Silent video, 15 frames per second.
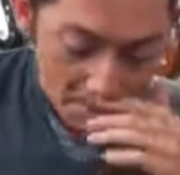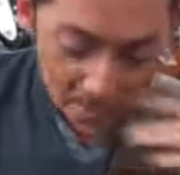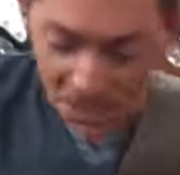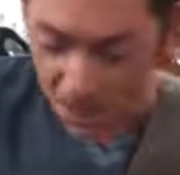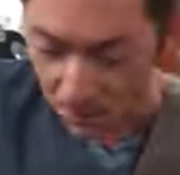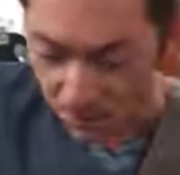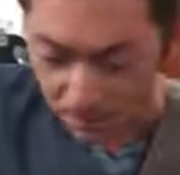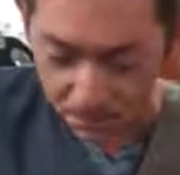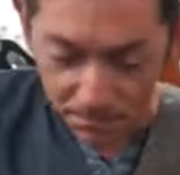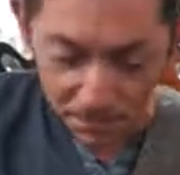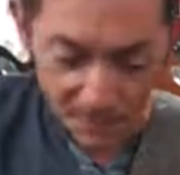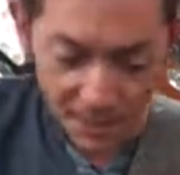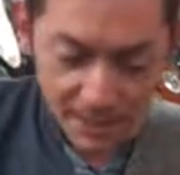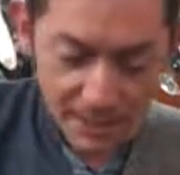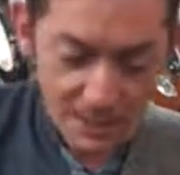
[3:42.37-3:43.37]
You know,
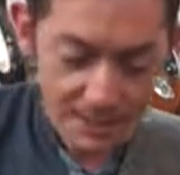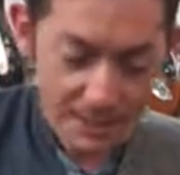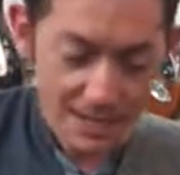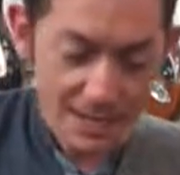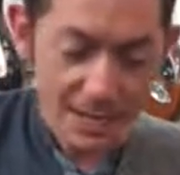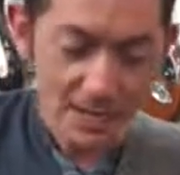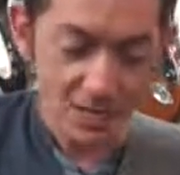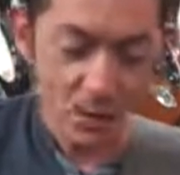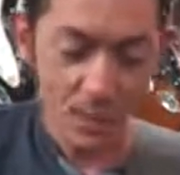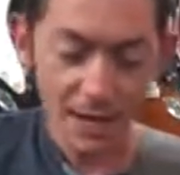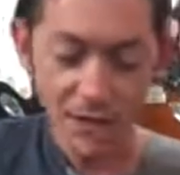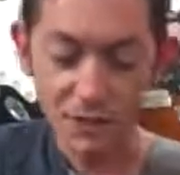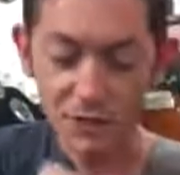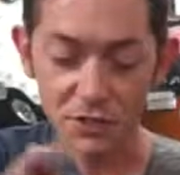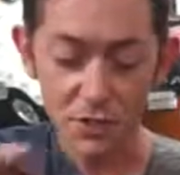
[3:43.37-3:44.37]
an easy
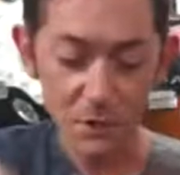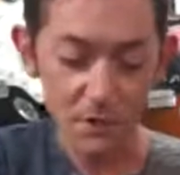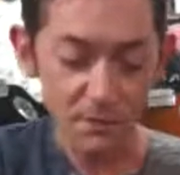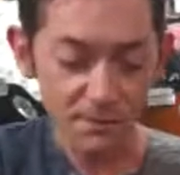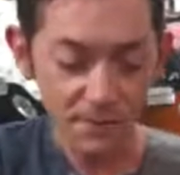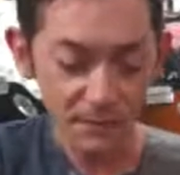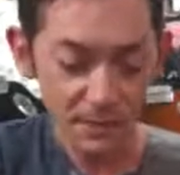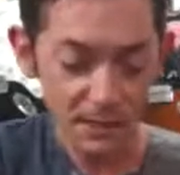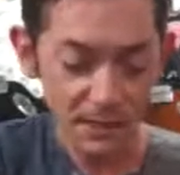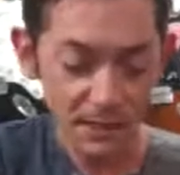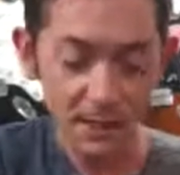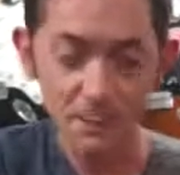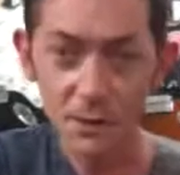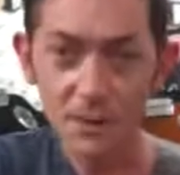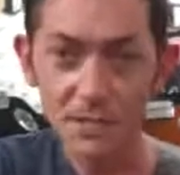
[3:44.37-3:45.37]
way to just sort of
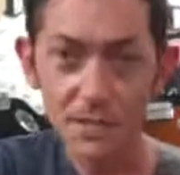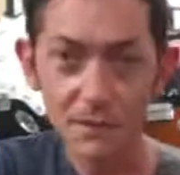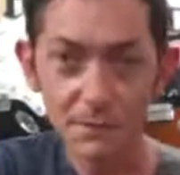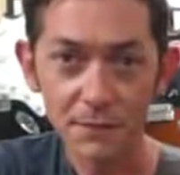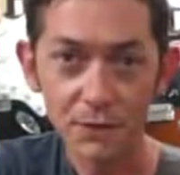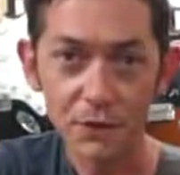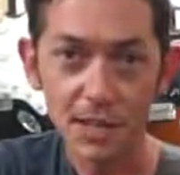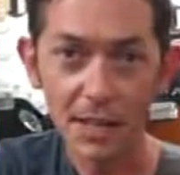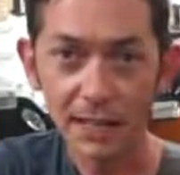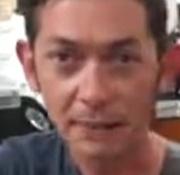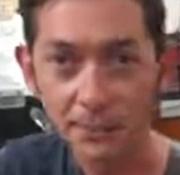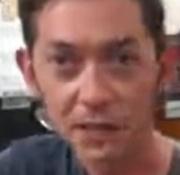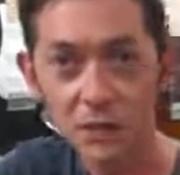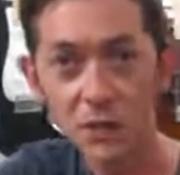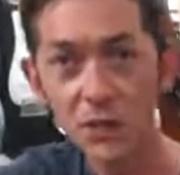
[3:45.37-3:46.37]
keep yourself in check
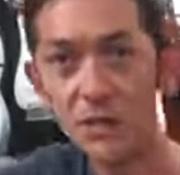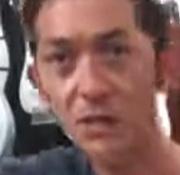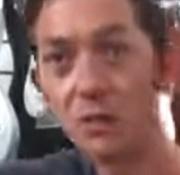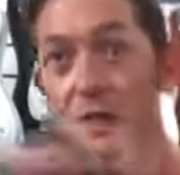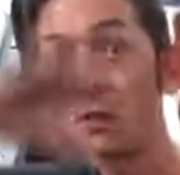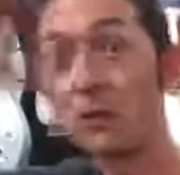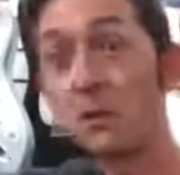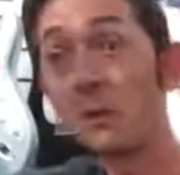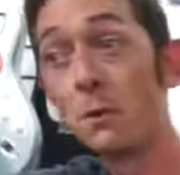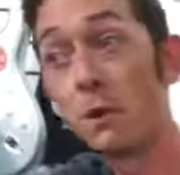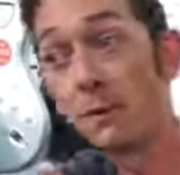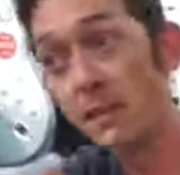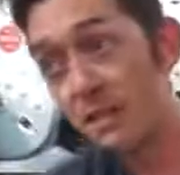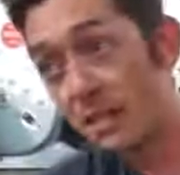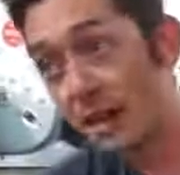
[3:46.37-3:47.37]
and make sure you don't go too
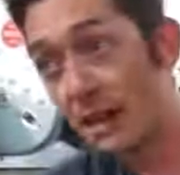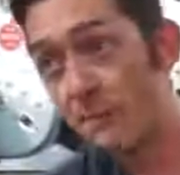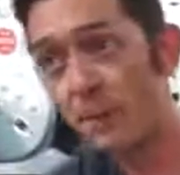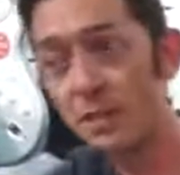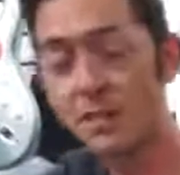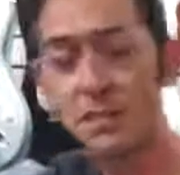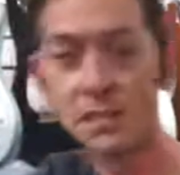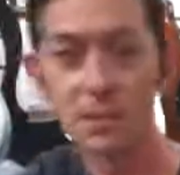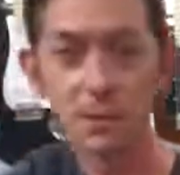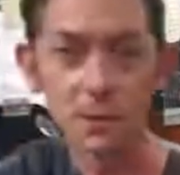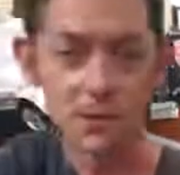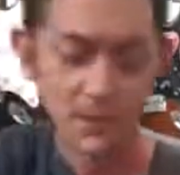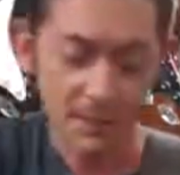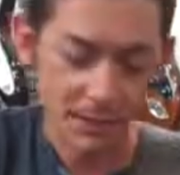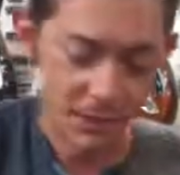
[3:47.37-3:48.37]
over the top on a solo
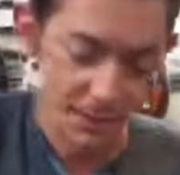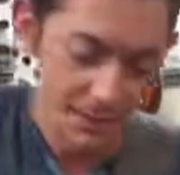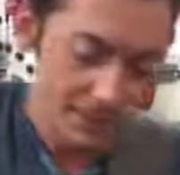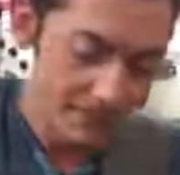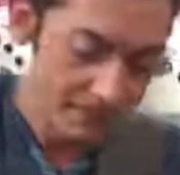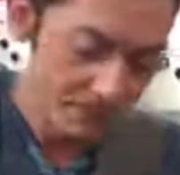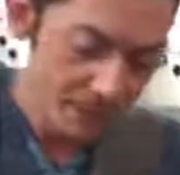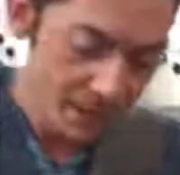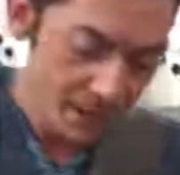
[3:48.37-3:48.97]
or something like that.